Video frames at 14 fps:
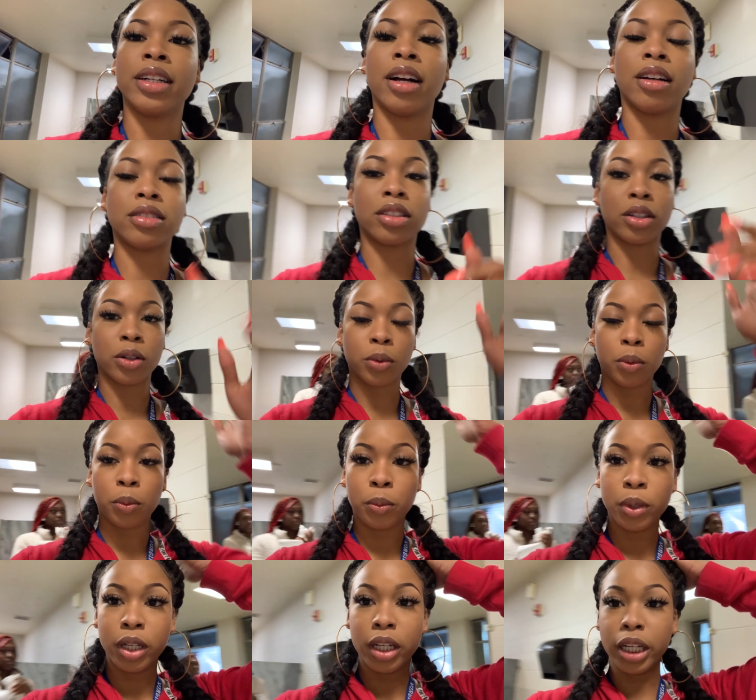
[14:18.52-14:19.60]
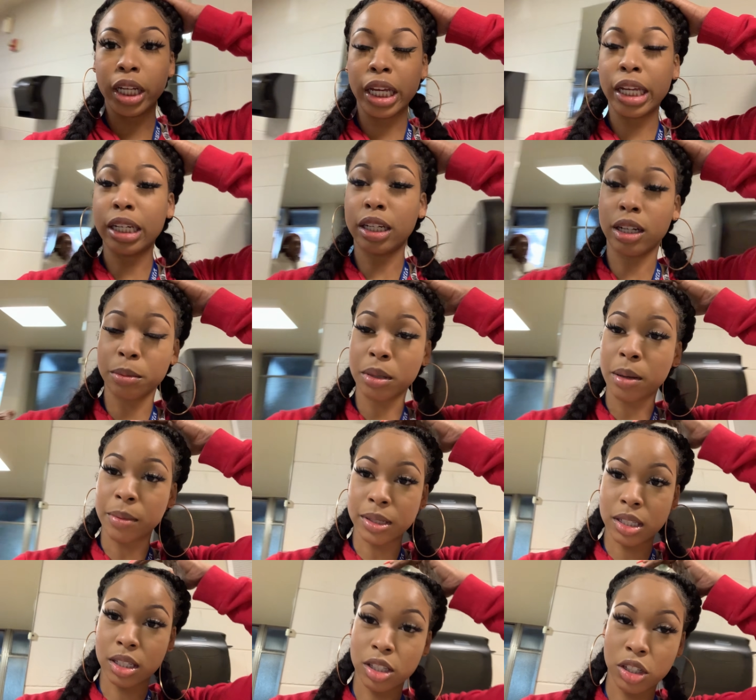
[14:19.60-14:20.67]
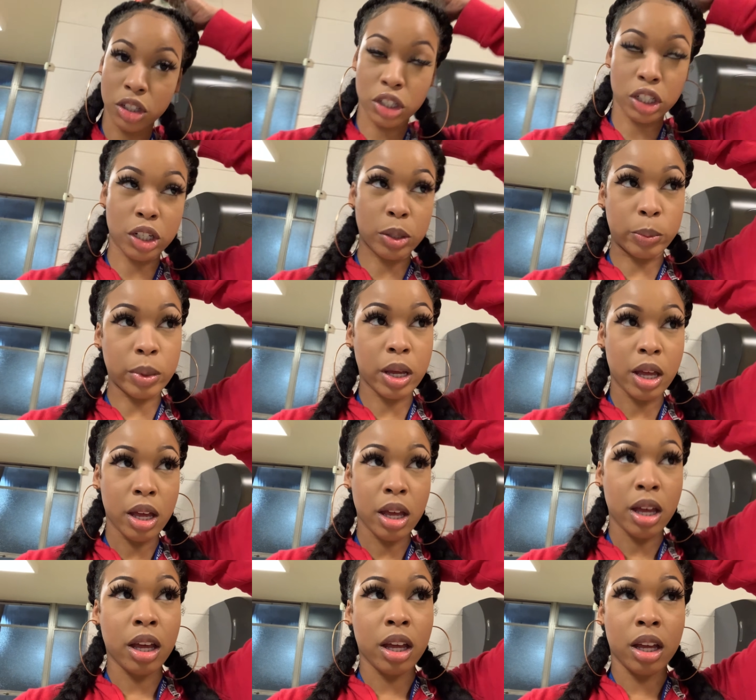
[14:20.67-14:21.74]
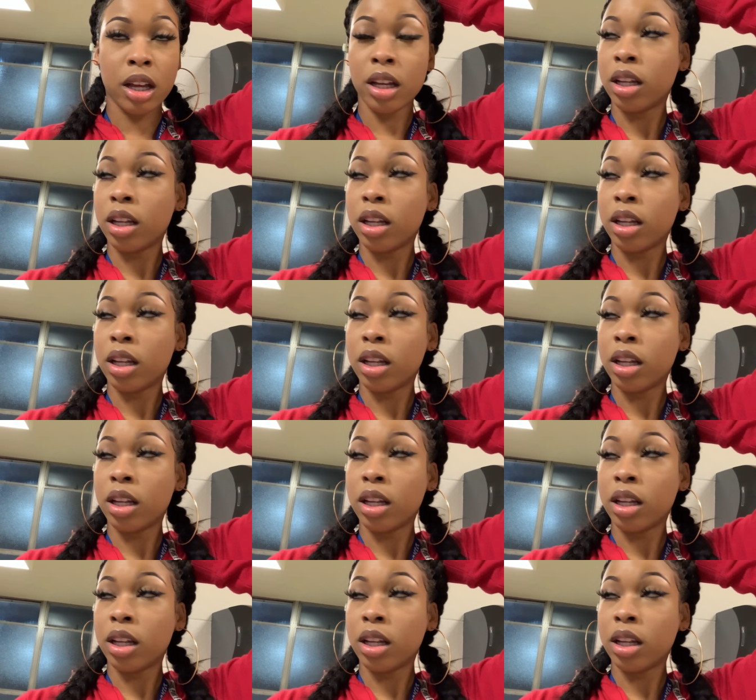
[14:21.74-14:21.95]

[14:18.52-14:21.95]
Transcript: Hey y'all, so we ended up coming to the gym. Because I'm